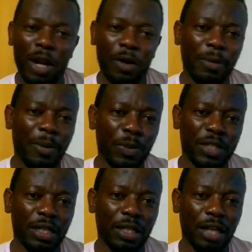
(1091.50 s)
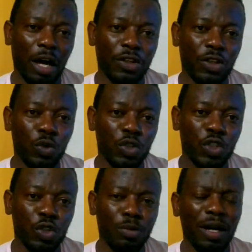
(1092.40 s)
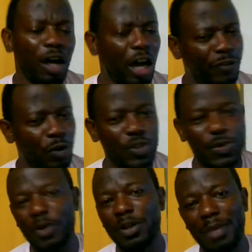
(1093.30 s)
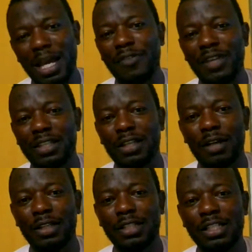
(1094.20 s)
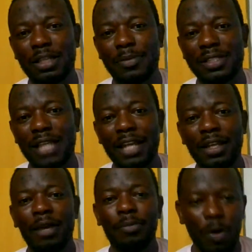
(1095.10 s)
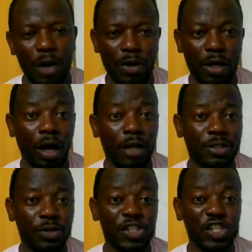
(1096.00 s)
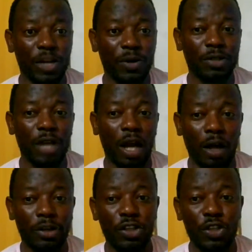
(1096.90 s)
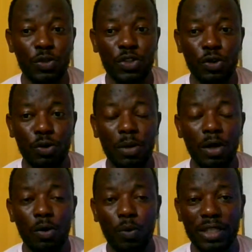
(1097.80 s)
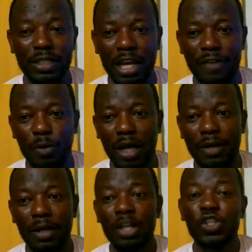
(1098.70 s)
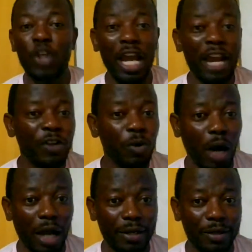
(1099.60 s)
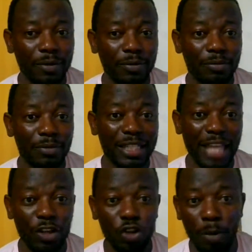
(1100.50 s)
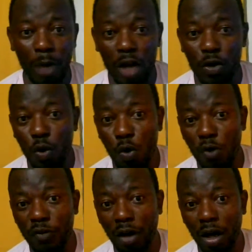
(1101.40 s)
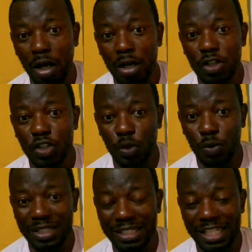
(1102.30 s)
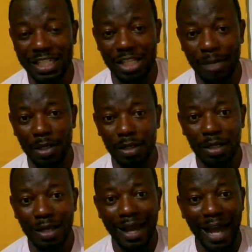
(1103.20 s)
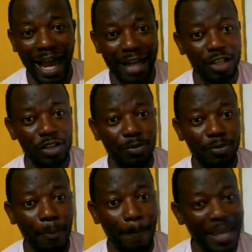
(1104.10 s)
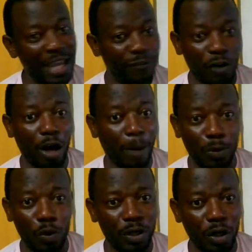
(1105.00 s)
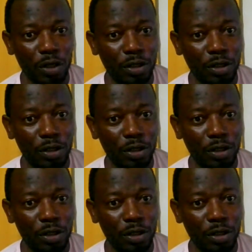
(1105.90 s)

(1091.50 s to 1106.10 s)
And we're going to be putting it on YouTube. Of course, we're going to be having it on the Teachable site, but we're going to also share it on YouTube with everyone. So everyone can come on over to Teachable and pay for a product.